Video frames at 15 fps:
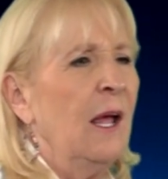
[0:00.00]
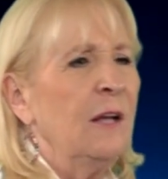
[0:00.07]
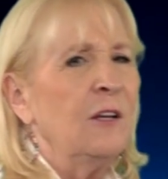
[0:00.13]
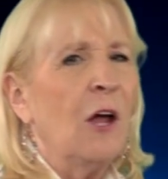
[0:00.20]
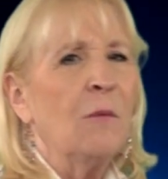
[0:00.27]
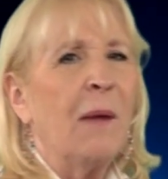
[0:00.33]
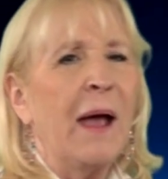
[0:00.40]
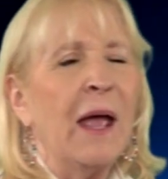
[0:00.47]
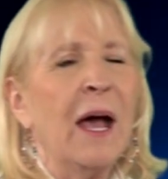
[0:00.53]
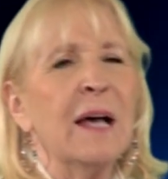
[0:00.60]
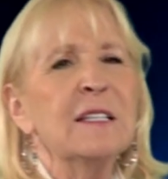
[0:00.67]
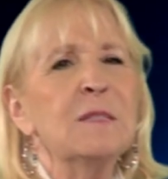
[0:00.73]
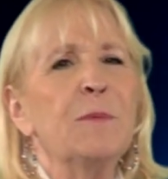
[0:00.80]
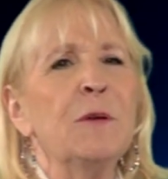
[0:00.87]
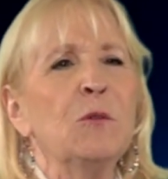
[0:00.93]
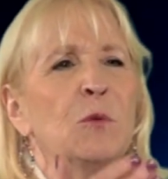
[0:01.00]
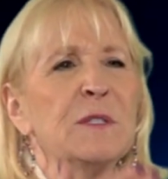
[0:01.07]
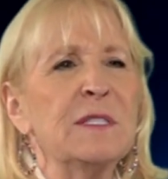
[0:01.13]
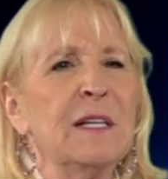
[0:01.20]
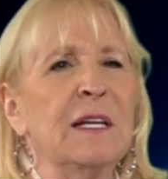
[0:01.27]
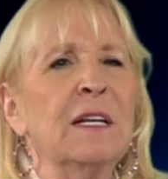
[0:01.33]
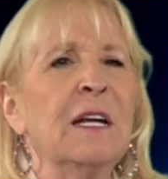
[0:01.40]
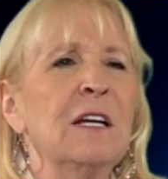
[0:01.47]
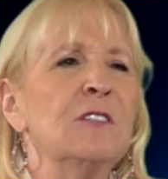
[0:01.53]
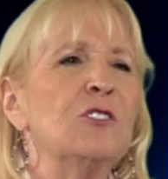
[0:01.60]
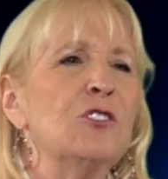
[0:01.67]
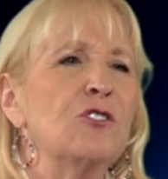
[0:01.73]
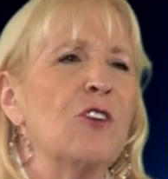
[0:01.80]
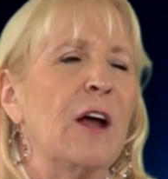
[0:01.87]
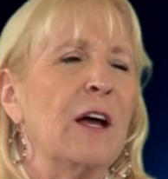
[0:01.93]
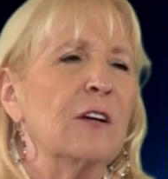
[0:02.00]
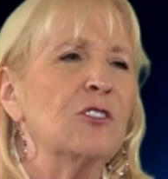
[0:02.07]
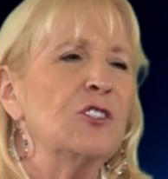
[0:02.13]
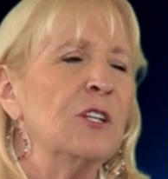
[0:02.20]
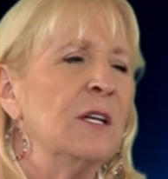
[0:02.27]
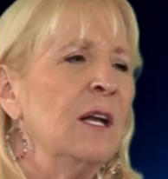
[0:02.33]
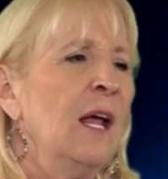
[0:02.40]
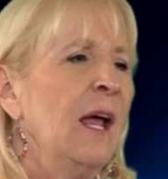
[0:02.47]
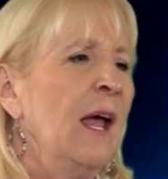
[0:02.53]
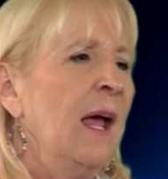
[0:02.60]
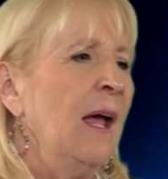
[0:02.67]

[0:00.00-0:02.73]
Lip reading: Now, my husband was in construction,